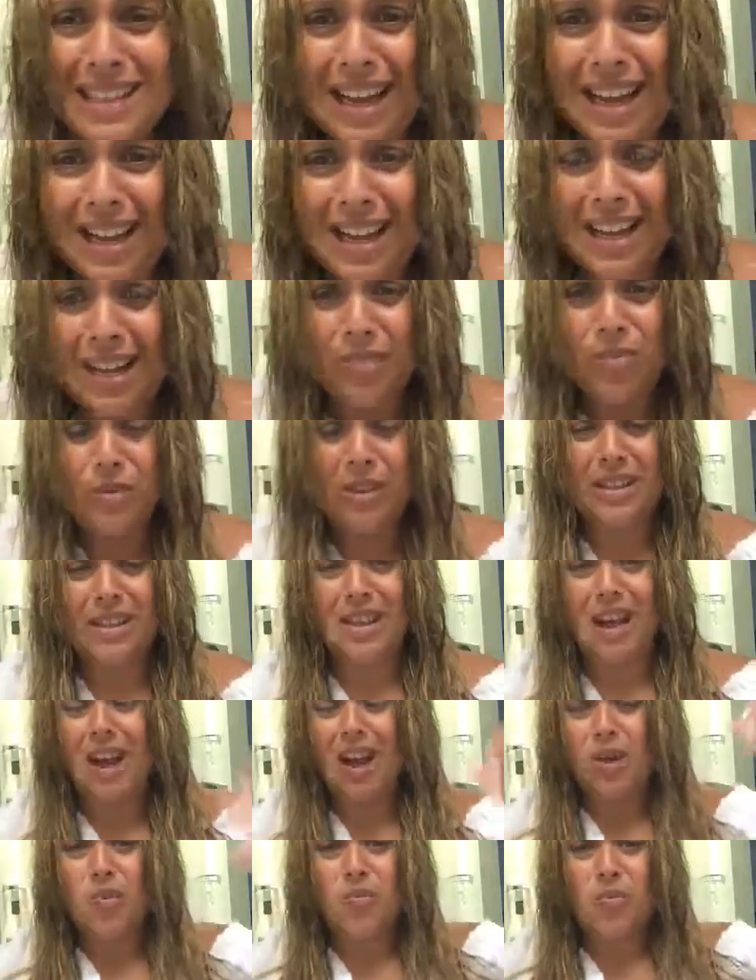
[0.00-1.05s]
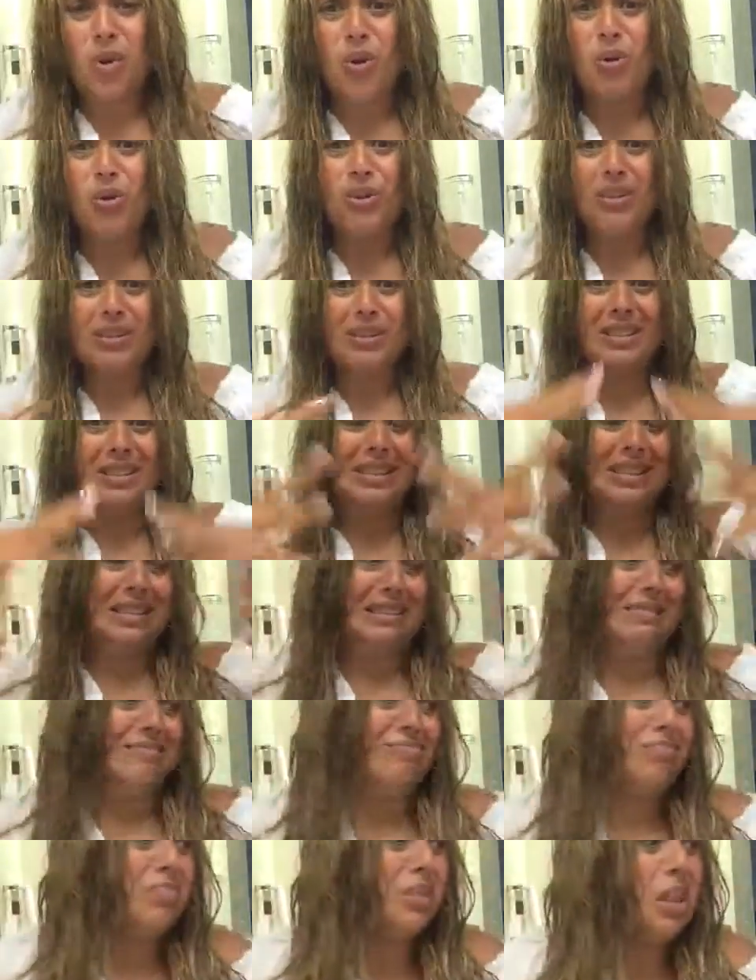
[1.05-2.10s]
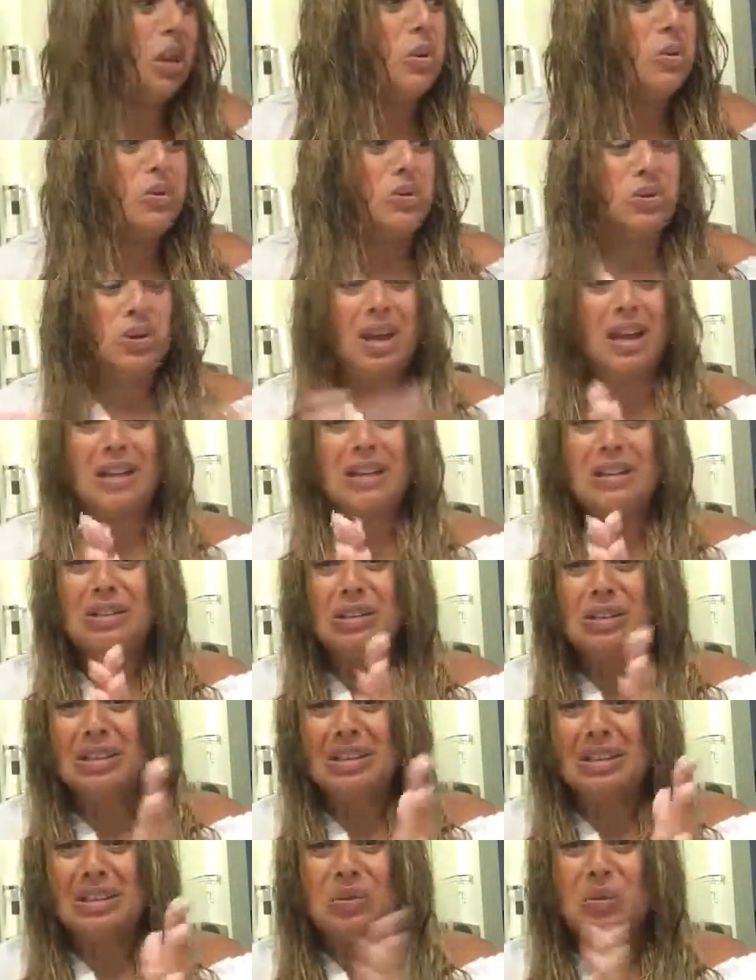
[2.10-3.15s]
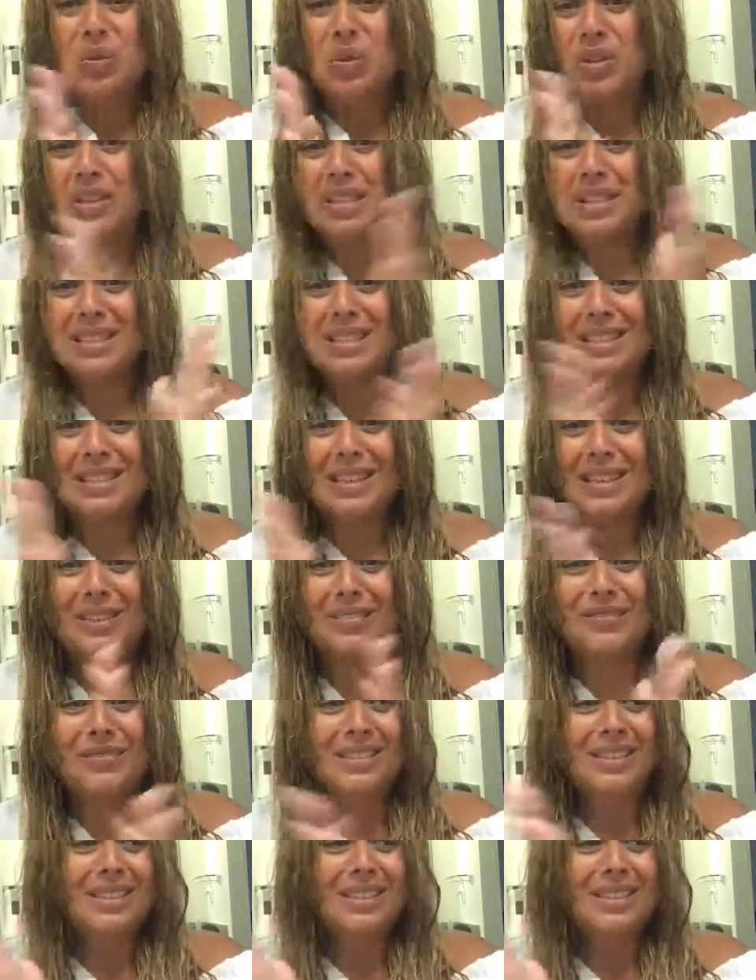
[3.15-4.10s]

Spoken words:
time with hot rollers and blow dryers and all this stuff.